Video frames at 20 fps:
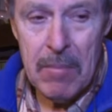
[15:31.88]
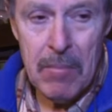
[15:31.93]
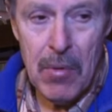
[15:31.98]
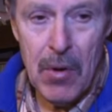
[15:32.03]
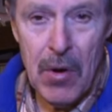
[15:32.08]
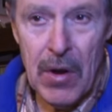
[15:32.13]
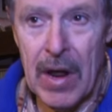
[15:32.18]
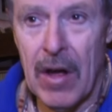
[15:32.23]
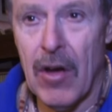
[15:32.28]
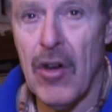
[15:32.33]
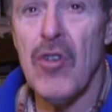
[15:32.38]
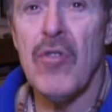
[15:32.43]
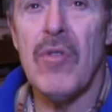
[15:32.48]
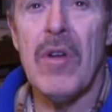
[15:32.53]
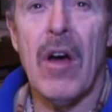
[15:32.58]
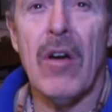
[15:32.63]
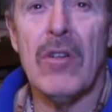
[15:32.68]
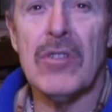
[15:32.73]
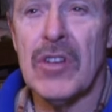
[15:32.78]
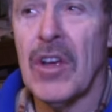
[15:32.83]
and burn out, who
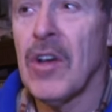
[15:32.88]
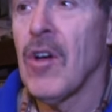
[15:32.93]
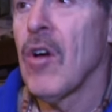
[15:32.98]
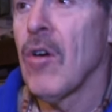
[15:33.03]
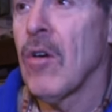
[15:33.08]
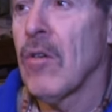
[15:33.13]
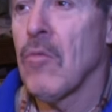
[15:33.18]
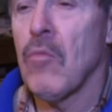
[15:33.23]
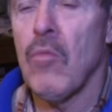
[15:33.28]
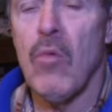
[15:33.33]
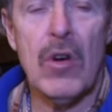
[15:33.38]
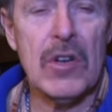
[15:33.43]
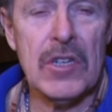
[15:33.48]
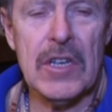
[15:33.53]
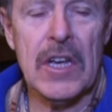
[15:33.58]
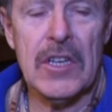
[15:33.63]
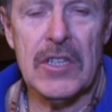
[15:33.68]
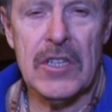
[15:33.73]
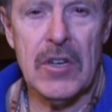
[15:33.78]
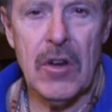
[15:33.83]
knows? Worst
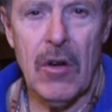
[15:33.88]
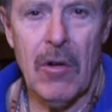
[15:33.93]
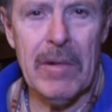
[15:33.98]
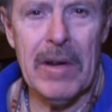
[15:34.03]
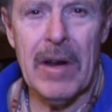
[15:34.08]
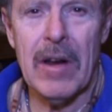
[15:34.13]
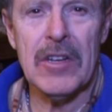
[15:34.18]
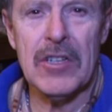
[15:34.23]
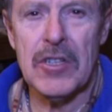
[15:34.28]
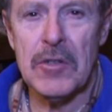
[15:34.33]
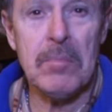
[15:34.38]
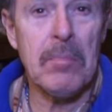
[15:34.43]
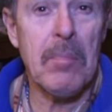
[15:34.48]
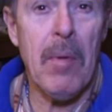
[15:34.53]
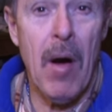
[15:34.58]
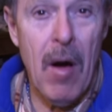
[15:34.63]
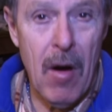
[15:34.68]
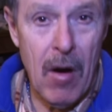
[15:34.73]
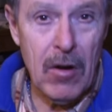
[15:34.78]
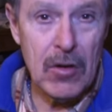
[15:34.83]
case scenario, it
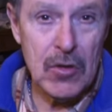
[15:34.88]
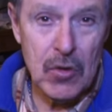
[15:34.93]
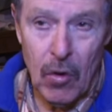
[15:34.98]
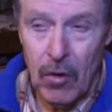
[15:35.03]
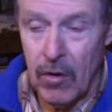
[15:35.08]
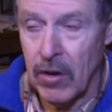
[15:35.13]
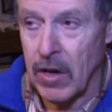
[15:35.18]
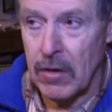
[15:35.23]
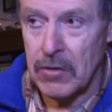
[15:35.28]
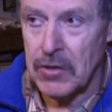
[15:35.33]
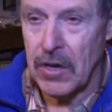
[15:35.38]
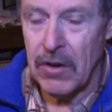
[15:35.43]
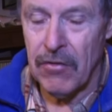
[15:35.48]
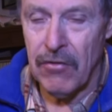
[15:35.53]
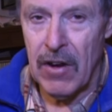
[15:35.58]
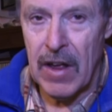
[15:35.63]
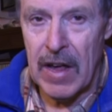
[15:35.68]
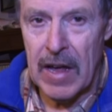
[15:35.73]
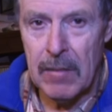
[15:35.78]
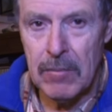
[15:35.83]
sparks, goes into
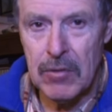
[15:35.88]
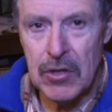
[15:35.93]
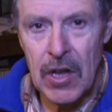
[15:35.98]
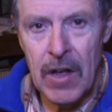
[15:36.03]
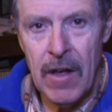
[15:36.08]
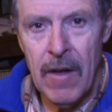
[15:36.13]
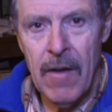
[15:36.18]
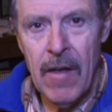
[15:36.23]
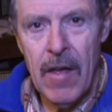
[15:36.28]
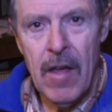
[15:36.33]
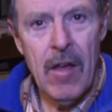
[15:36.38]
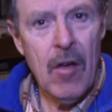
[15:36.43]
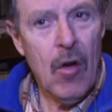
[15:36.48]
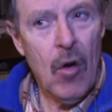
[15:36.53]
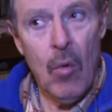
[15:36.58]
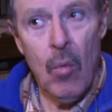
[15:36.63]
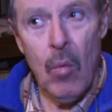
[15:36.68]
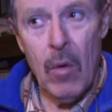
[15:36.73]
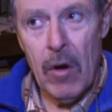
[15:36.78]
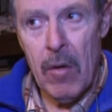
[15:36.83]
flames.
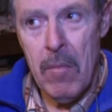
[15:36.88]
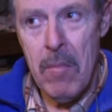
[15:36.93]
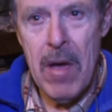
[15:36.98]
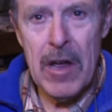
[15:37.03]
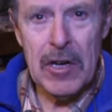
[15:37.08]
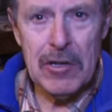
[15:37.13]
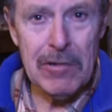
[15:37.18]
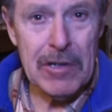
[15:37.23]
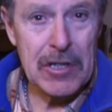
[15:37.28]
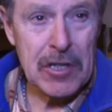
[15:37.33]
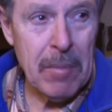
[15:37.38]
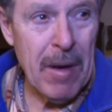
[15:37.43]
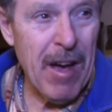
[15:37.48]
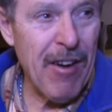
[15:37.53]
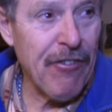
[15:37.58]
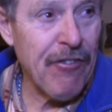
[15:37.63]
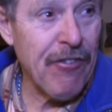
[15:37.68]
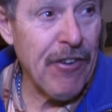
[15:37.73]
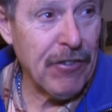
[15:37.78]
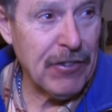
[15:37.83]
When I measure it, it's
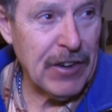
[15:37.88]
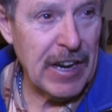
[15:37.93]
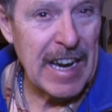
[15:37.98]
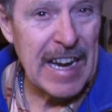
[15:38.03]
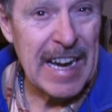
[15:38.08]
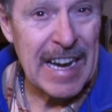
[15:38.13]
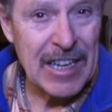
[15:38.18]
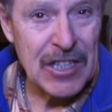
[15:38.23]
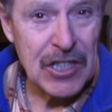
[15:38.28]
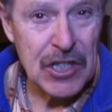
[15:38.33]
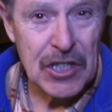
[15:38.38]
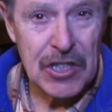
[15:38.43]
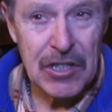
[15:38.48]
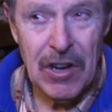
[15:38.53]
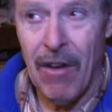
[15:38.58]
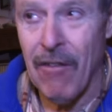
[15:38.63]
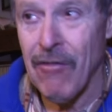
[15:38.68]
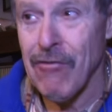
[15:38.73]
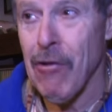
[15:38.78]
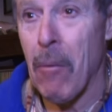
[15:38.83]
about 15 inches
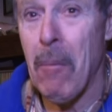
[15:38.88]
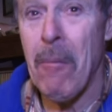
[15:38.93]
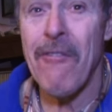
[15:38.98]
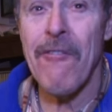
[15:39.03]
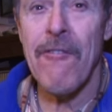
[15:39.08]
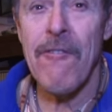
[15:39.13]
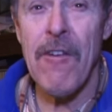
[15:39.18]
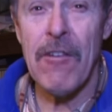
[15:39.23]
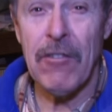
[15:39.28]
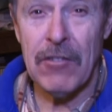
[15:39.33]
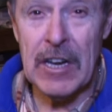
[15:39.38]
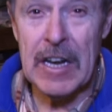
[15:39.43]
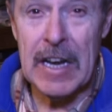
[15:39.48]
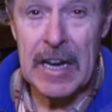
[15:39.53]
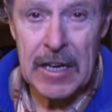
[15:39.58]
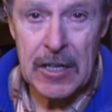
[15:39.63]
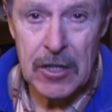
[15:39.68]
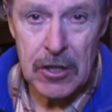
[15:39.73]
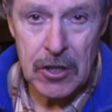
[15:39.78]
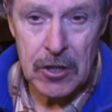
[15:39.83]
from 50
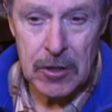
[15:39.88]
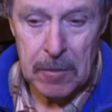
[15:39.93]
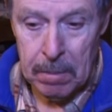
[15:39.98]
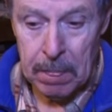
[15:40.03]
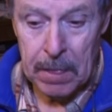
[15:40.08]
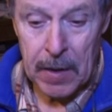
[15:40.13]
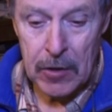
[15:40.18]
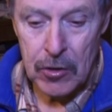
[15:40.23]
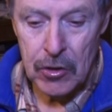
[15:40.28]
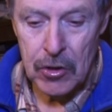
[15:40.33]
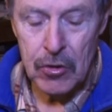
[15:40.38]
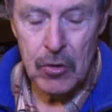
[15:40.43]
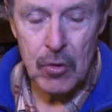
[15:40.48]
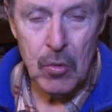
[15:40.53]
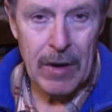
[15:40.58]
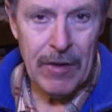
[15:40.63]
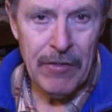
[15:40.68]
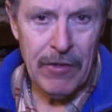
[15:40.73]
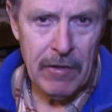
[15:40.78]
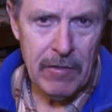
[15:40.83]
litres, to
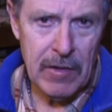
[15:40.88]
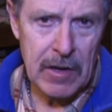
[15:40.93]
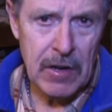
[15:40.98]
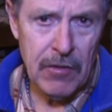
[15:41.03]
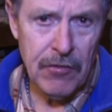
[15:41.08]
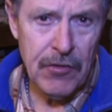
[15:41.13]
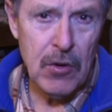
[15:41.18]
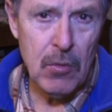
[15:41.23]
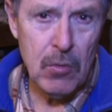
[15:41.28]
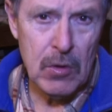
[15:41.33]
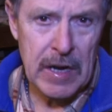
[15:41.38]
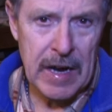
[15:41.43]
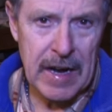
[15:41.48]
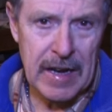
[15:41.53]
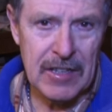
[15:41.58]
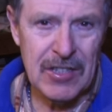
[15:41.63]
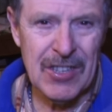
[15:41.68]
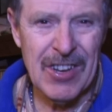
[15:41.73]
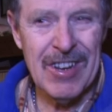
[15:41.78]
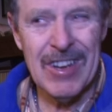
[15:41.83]
25 litre fuel
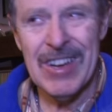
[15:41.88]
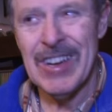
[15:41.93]
tanks.